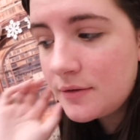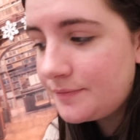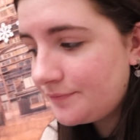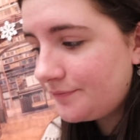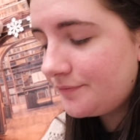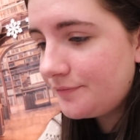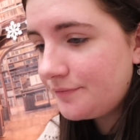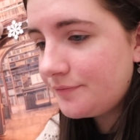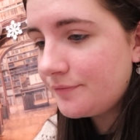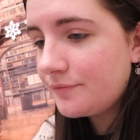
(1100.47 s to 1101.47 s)

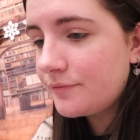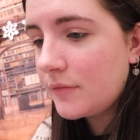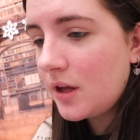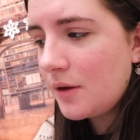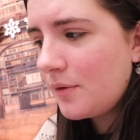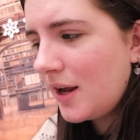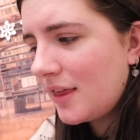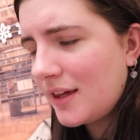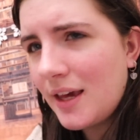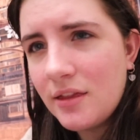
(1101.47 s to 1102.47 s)
think we're at
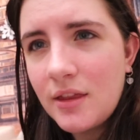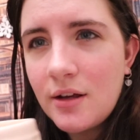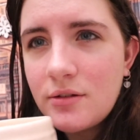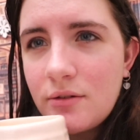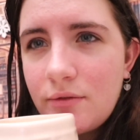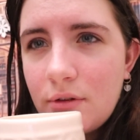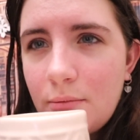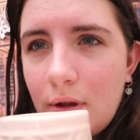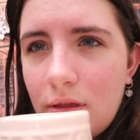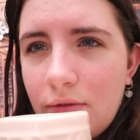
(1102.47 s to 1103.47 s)
like 8,000 for the
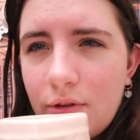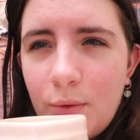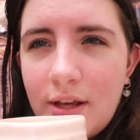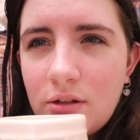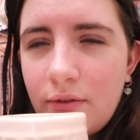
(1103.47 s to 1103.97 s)
month, for the week so